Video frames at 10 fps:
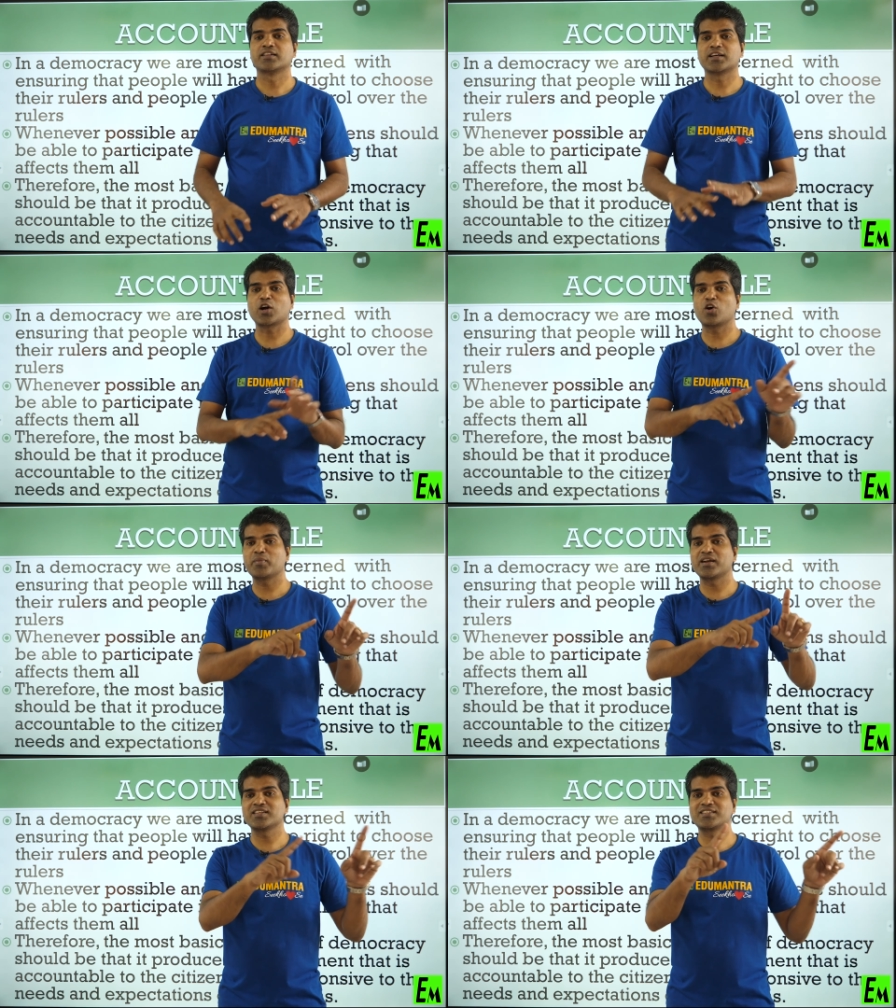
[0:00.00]
The
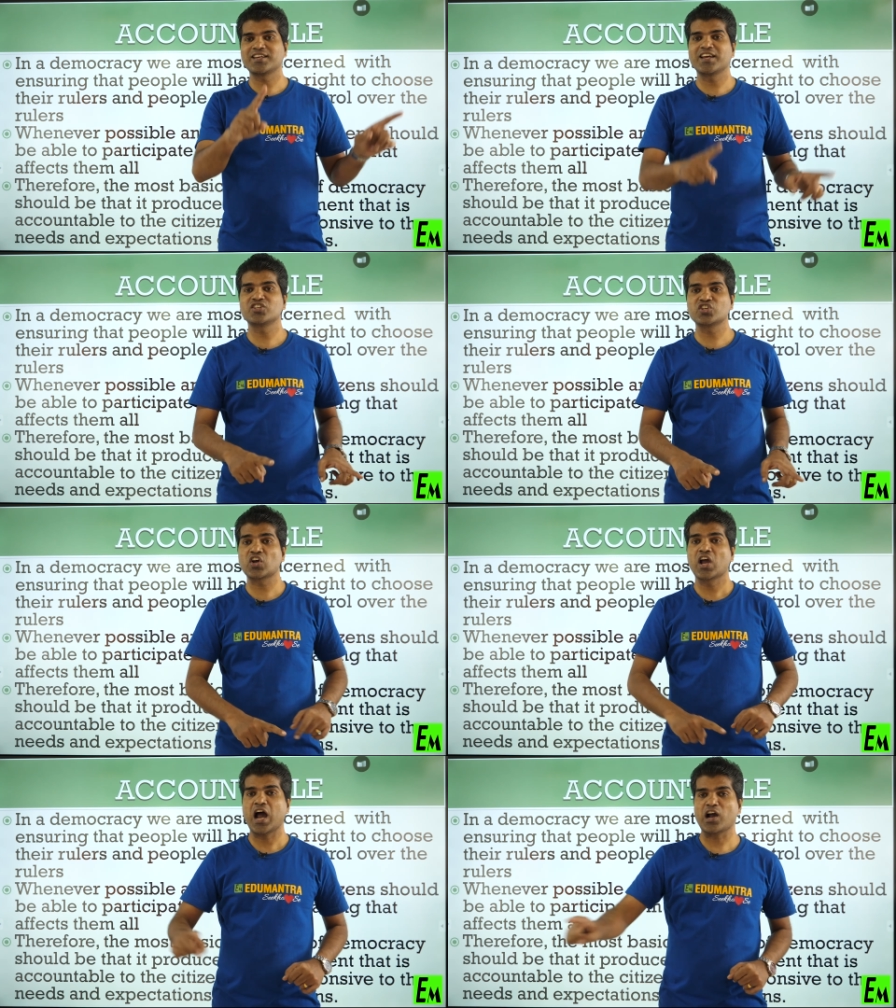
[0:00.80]
government is
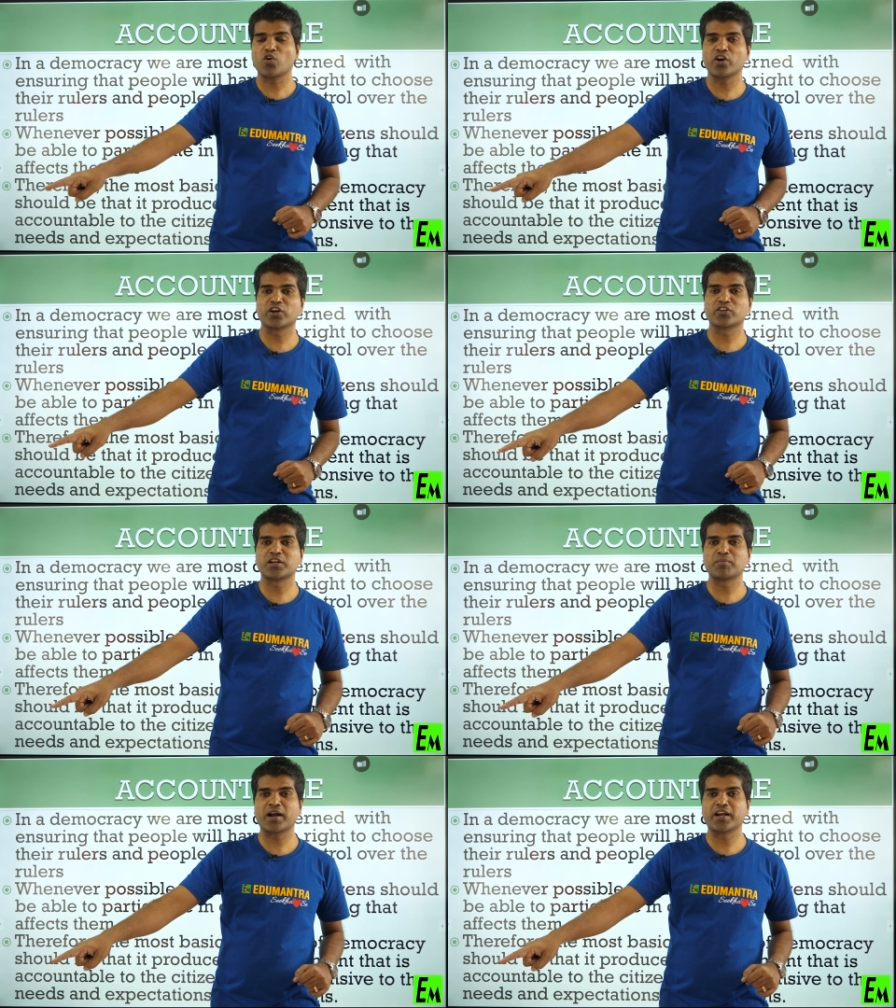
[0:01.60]
changing according to the
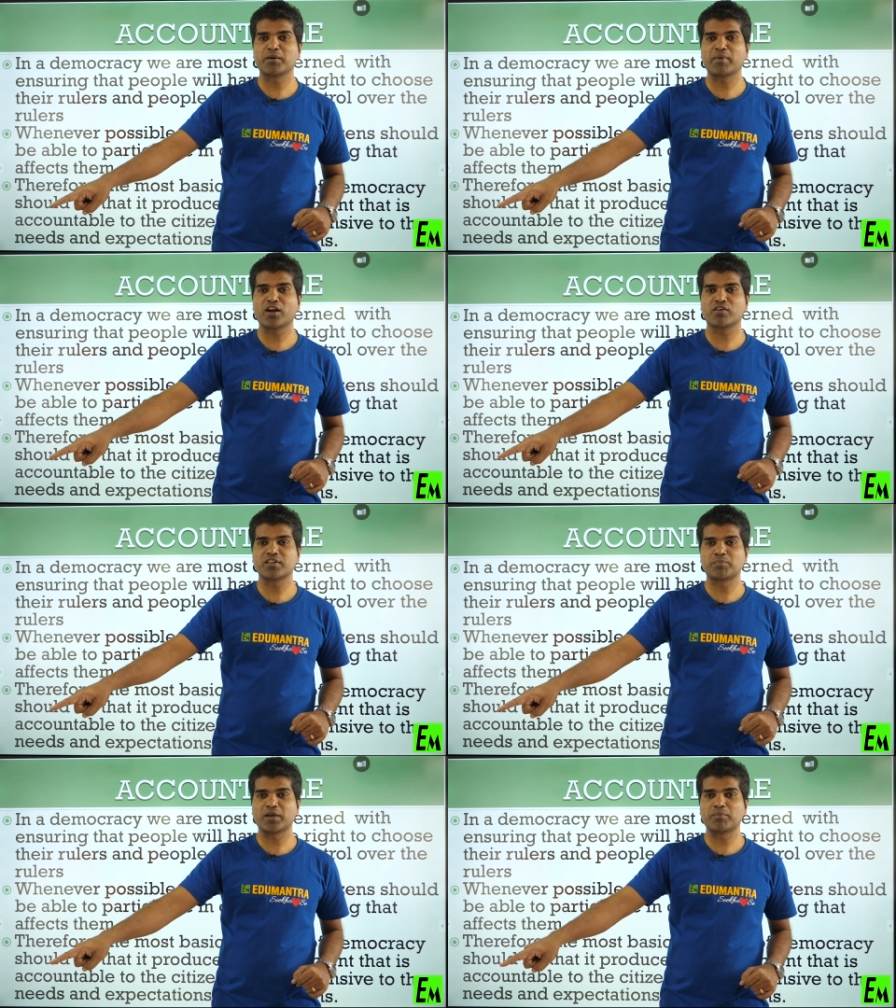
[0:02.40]
demand of
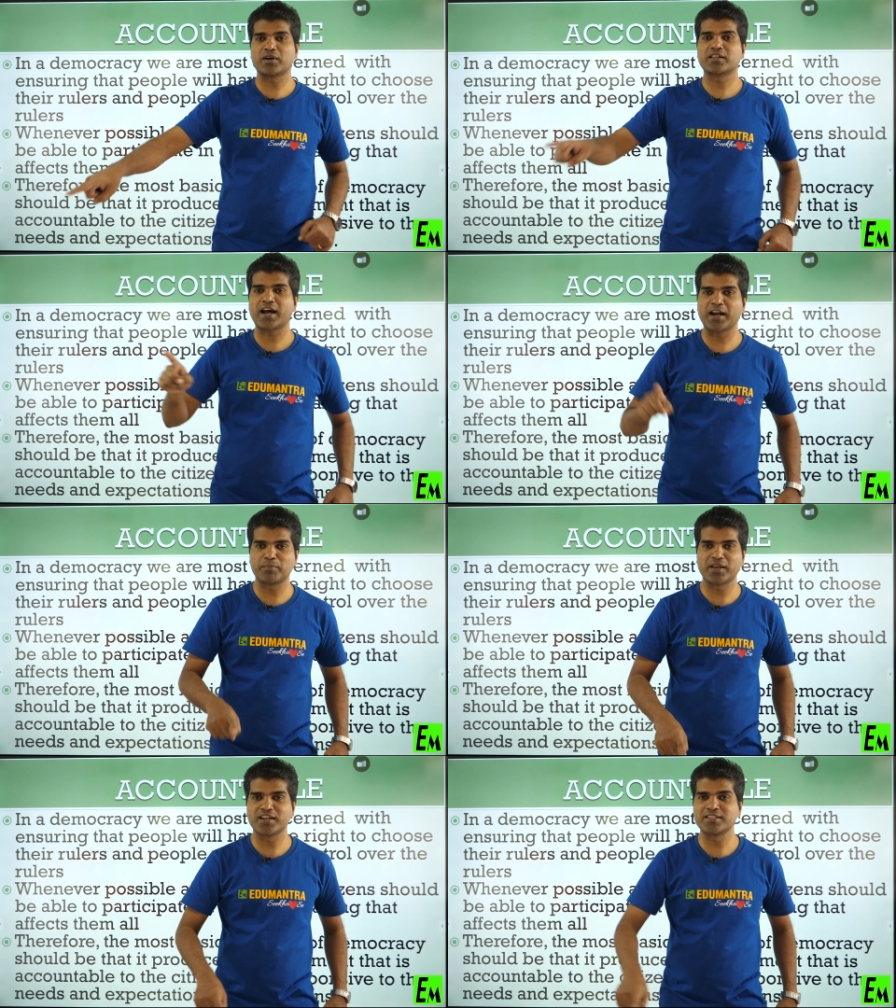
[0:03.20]
the people. That
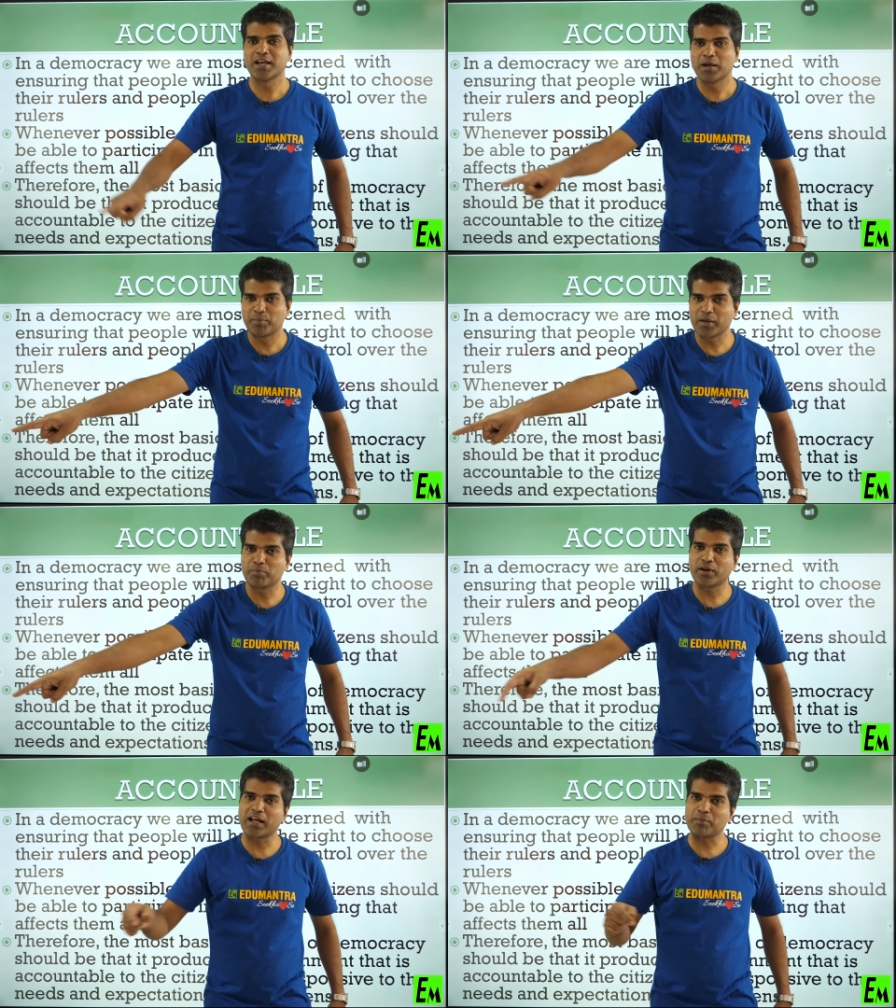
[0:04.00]
means
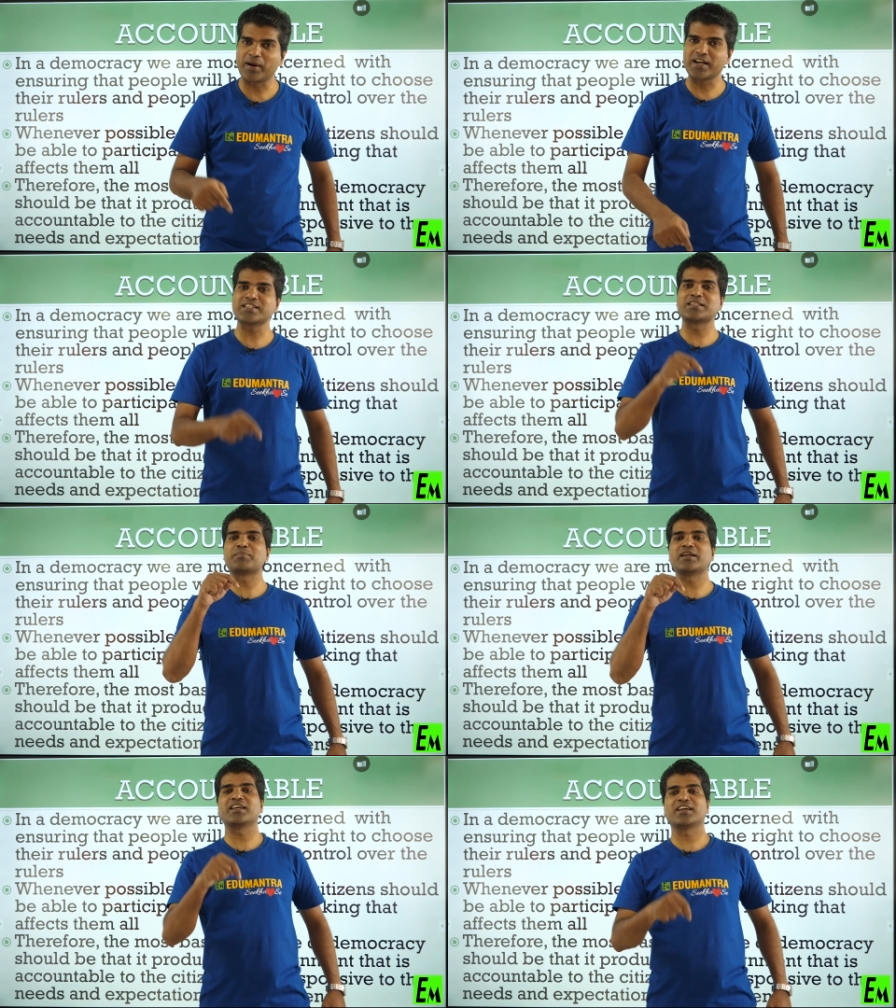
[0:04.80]
people are
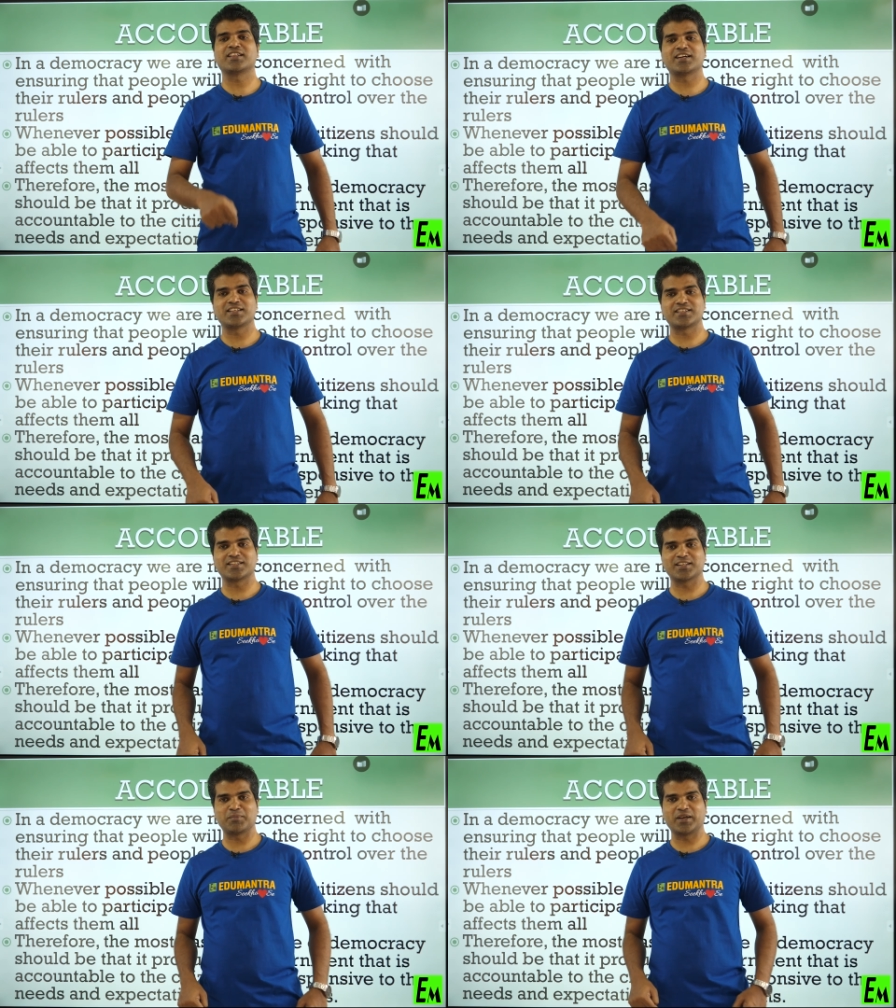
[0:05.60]
participating in the
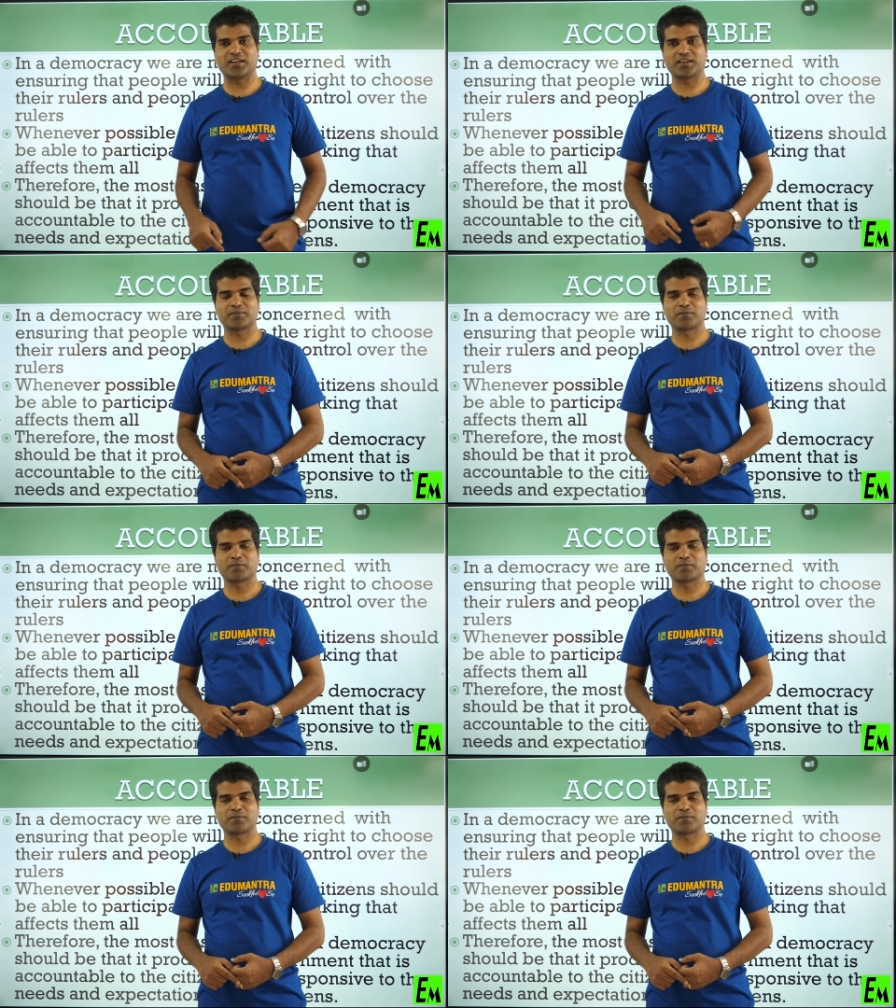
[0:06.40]
decision making.